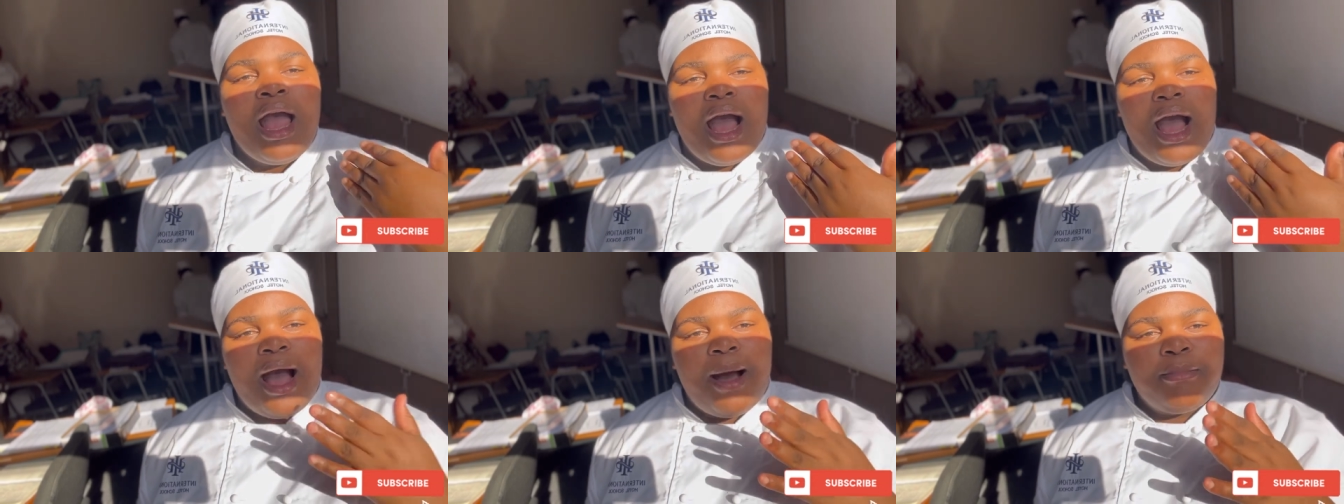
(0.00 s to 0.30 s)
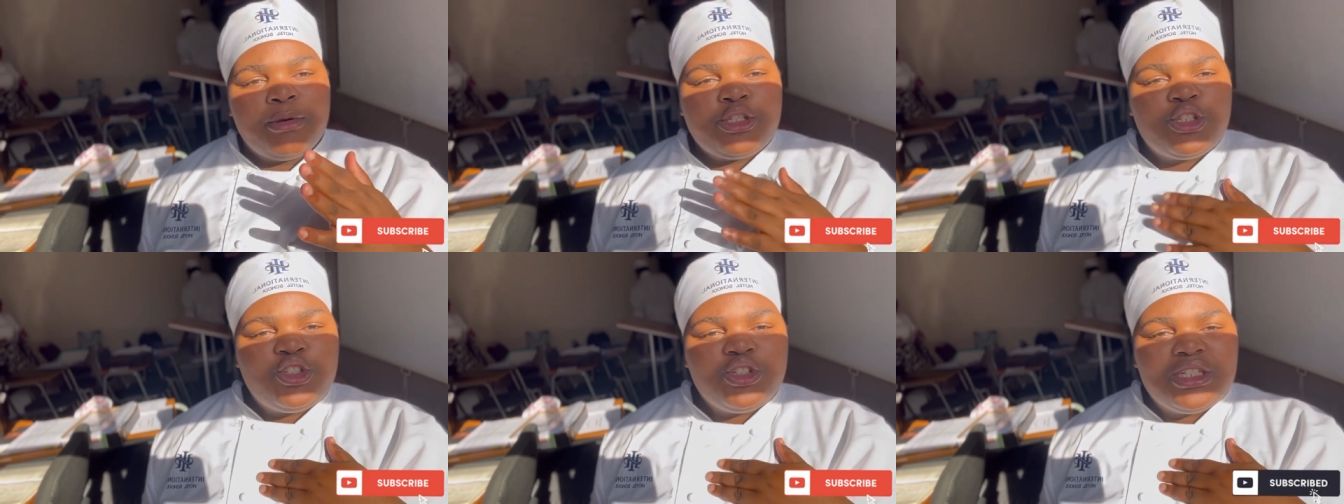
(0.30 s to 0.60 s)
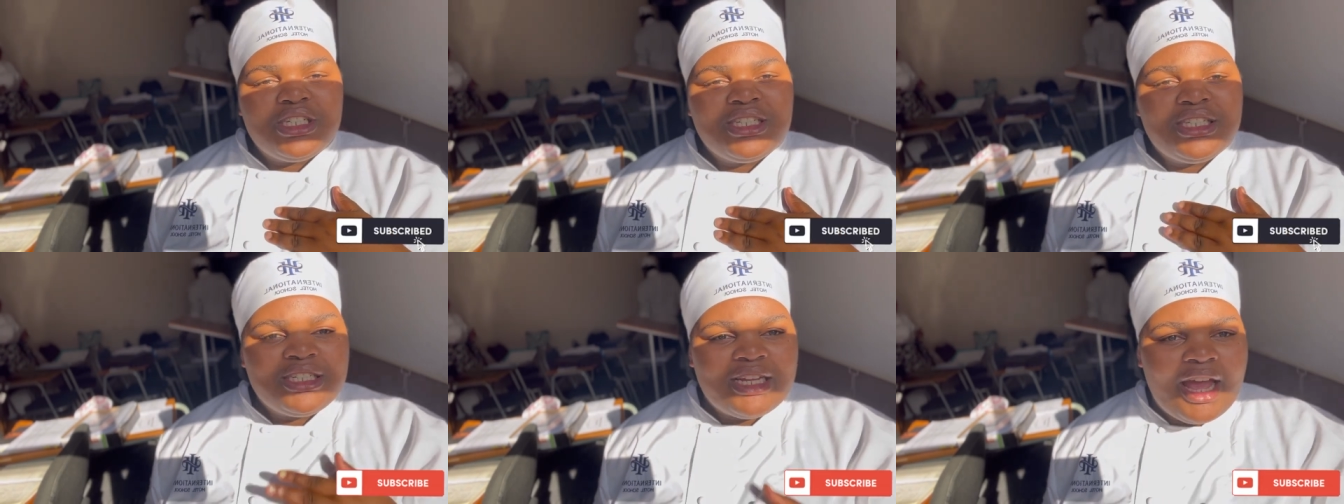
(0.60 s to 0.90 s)
I'm a
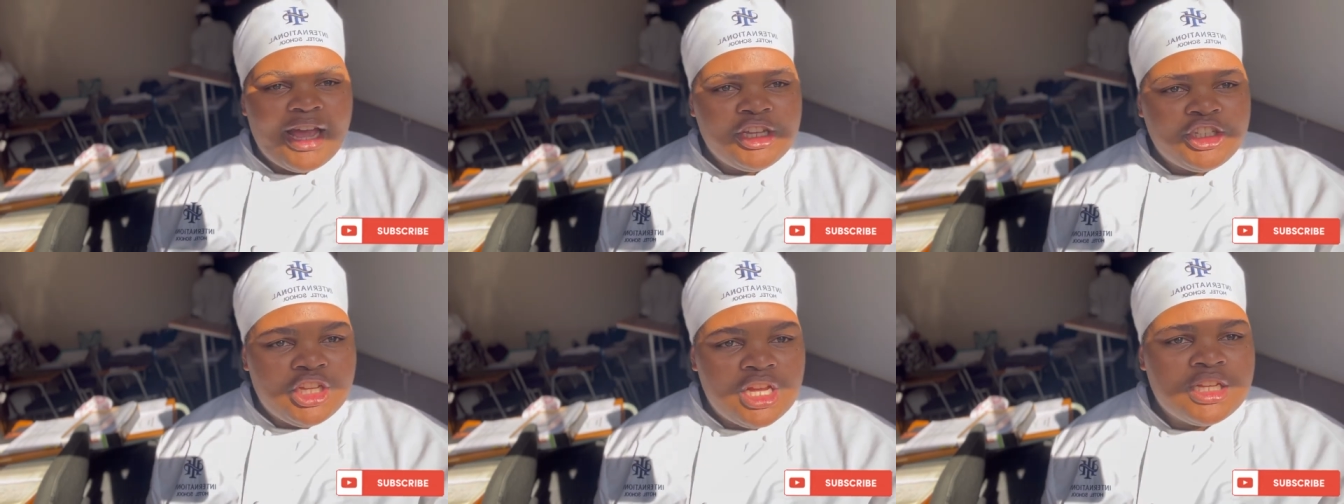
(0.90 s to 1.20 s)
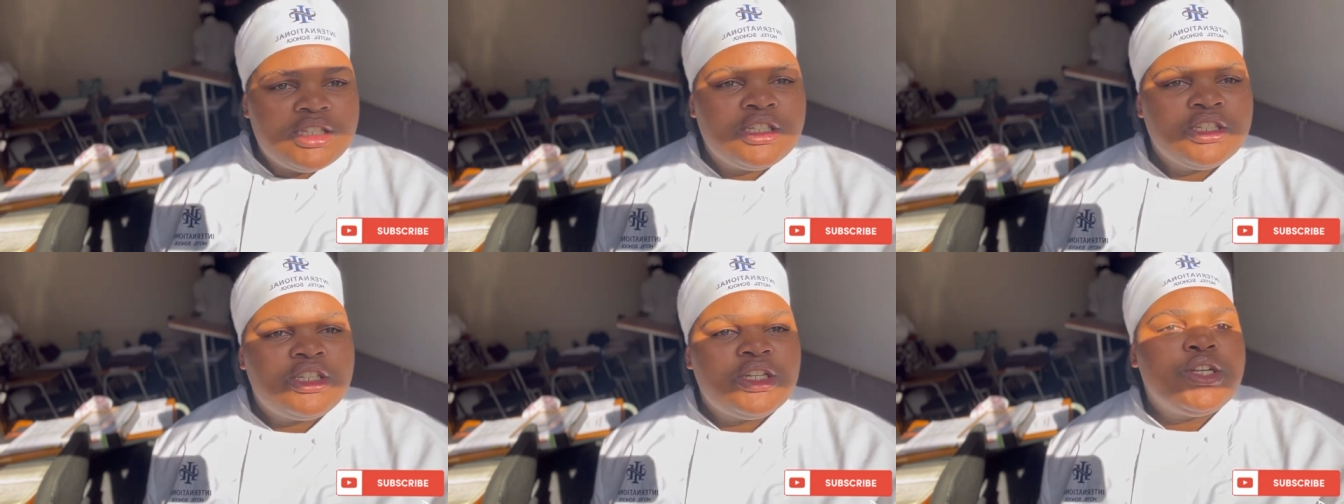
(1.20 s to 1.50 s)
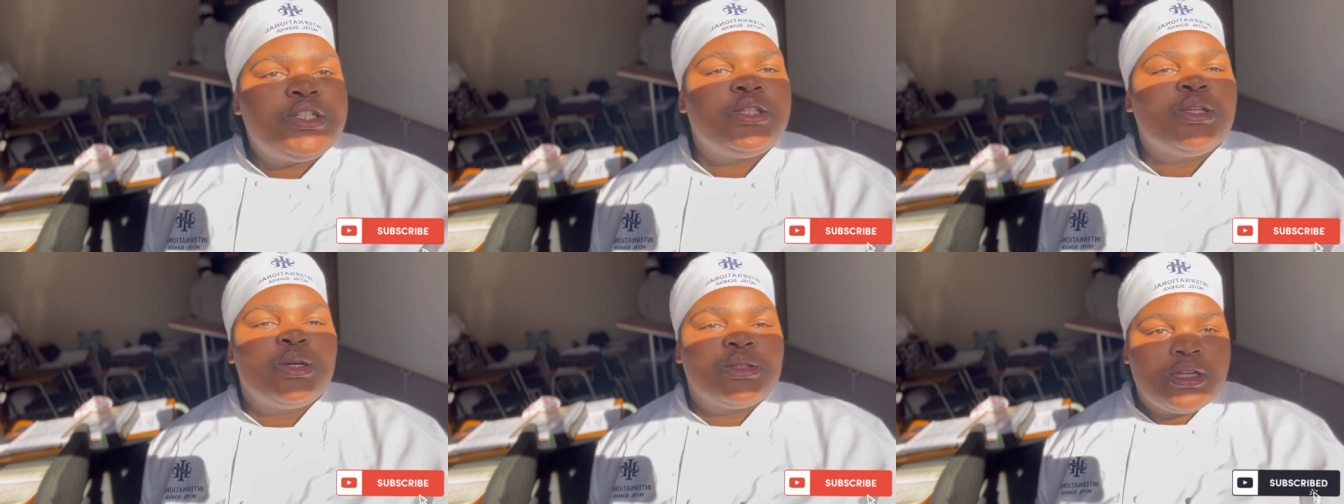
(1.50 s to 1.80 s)
student at IHS
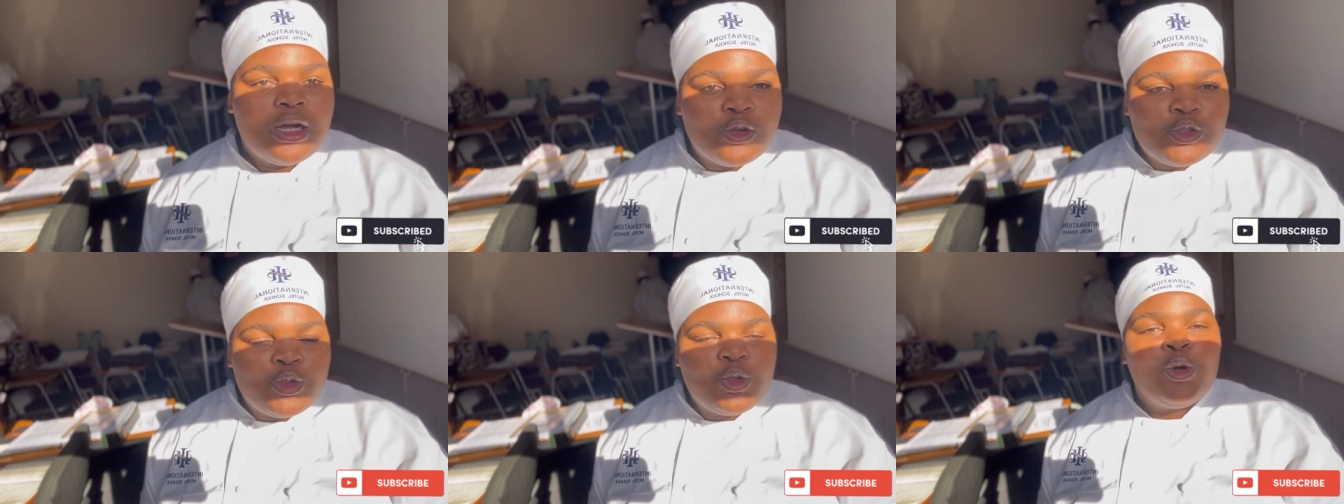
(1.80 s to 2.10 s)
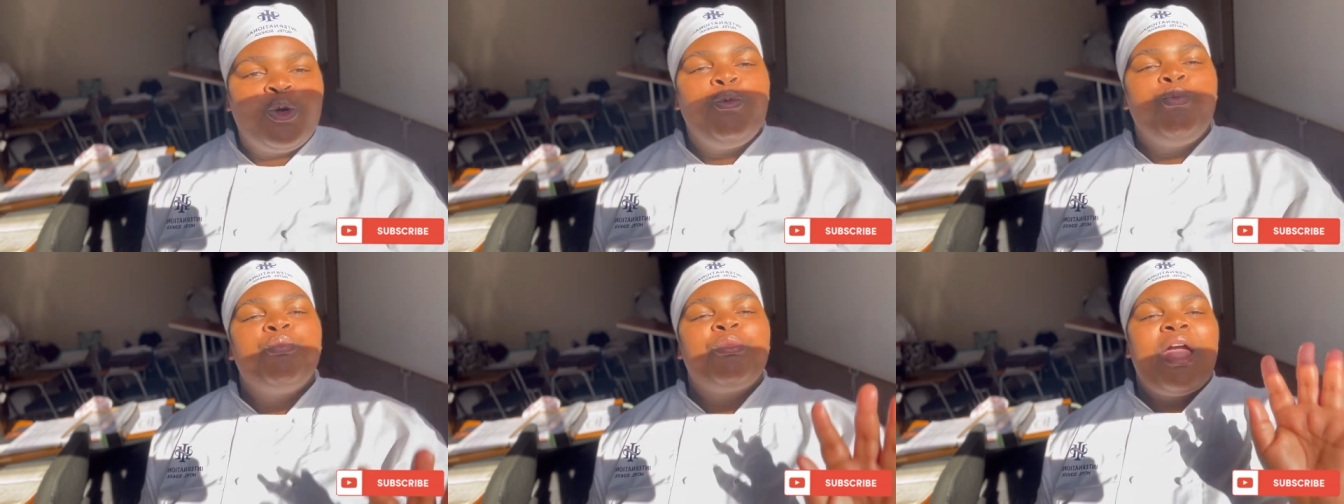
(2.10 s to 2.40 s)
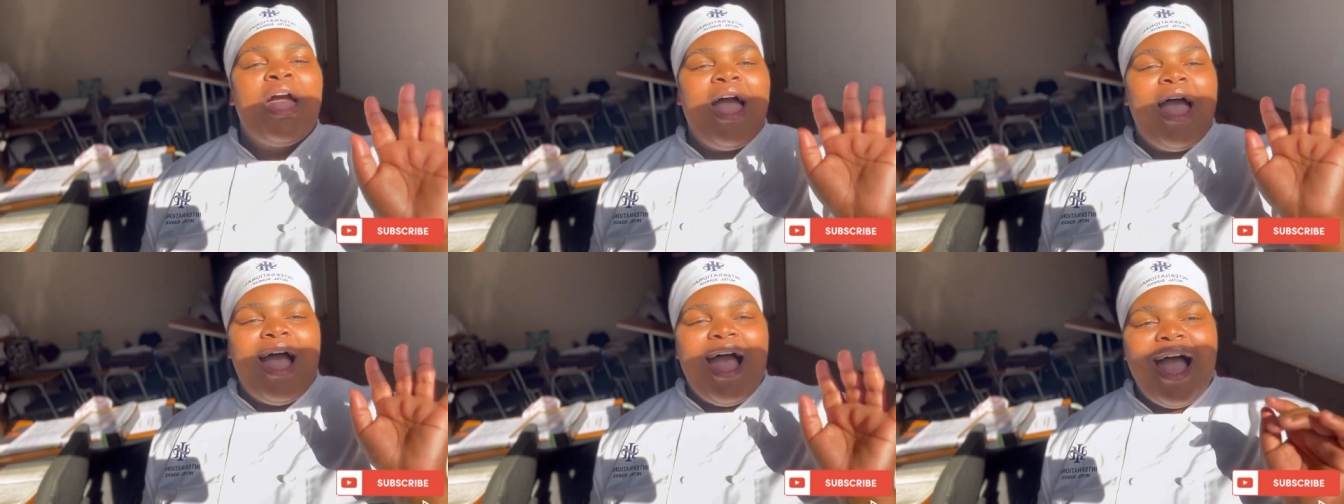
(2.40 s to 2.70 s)
International Hotel School
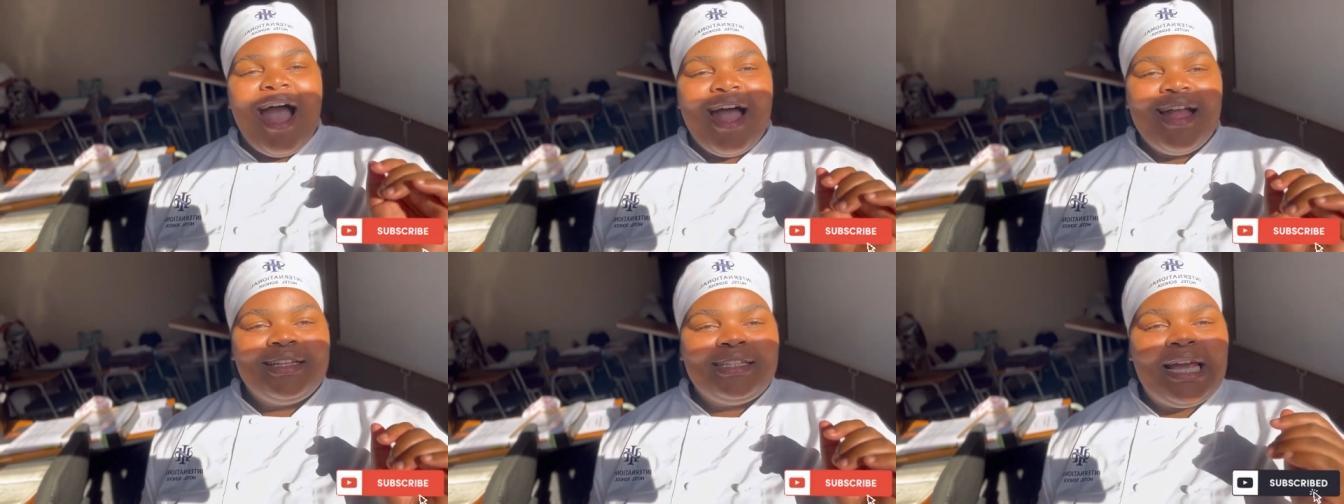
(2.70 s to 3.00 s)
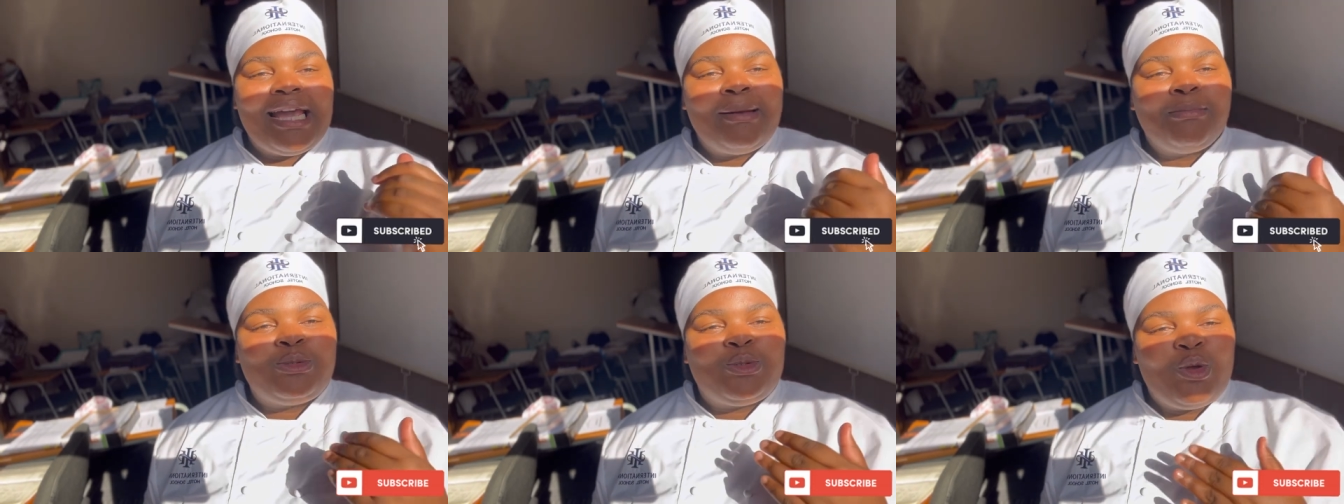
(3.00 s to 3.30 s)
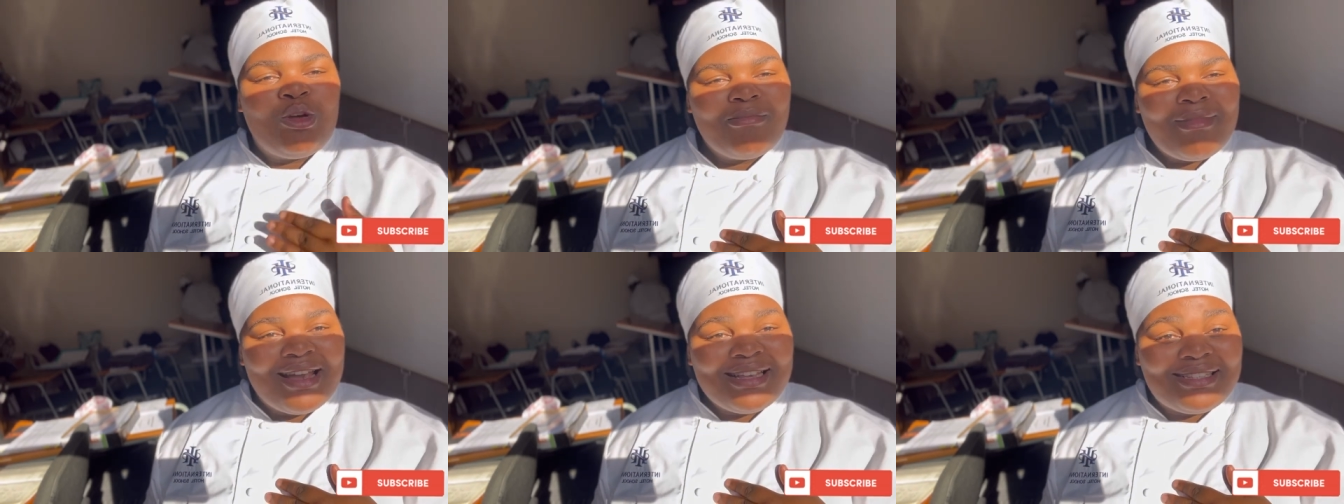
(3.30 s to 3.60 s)
and I am
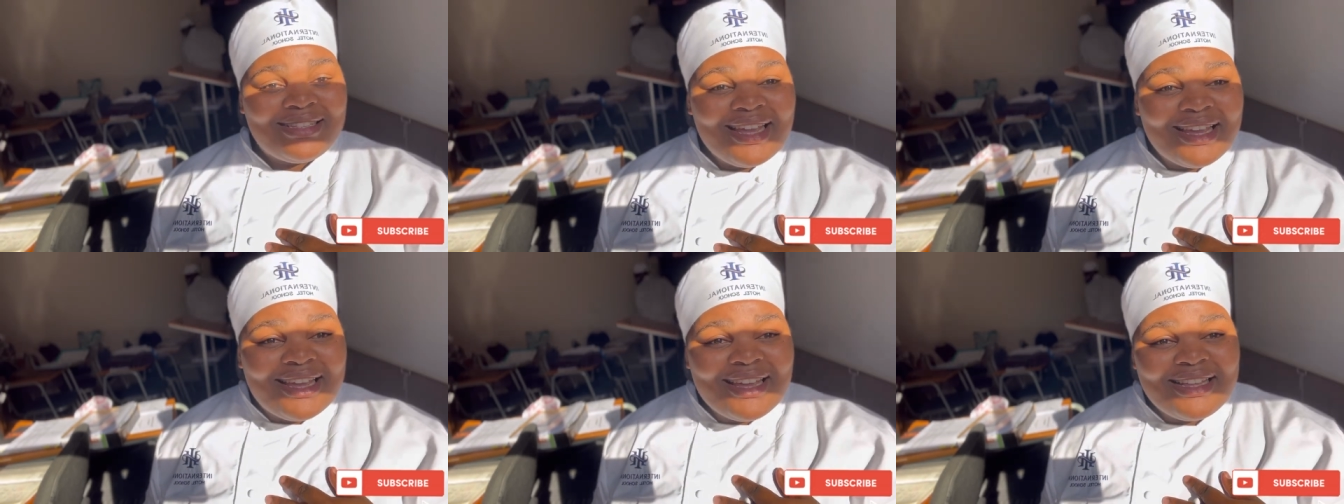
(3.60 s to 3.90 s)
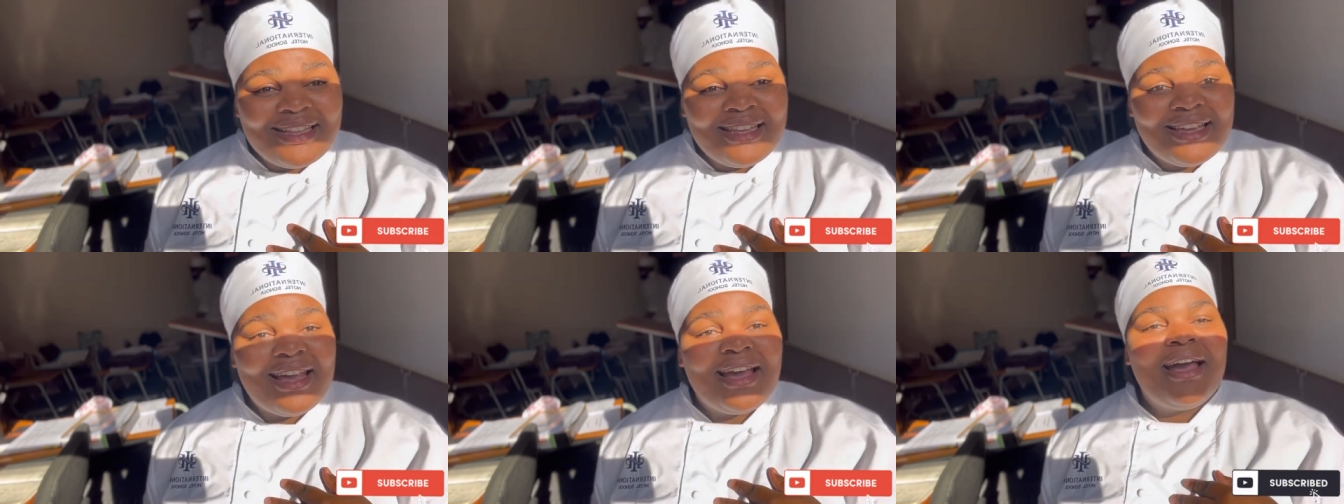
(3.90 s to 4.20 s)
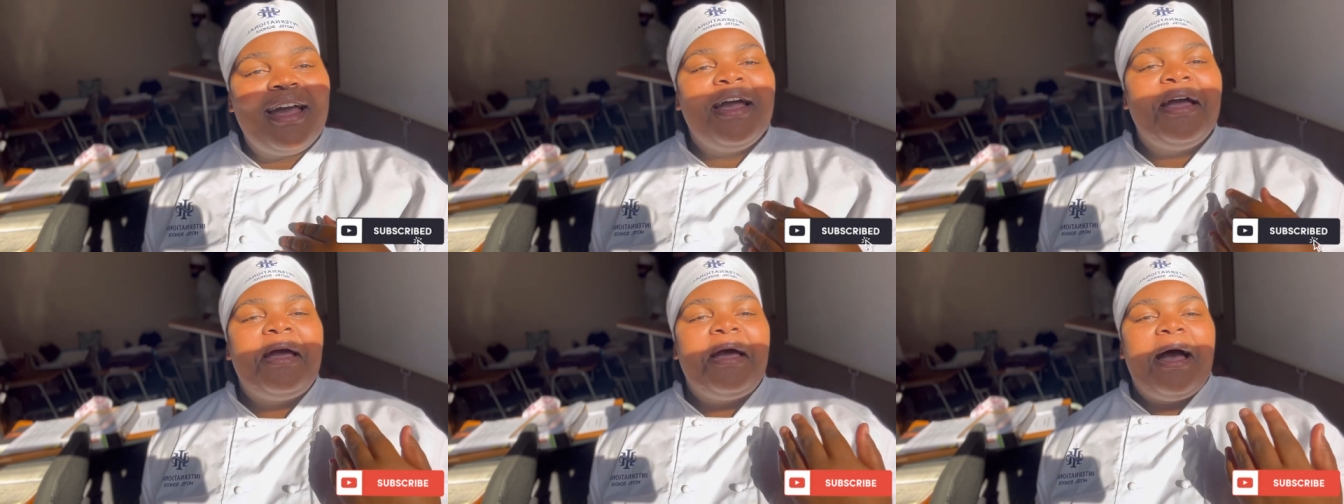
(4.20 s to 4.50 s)
doing my second year.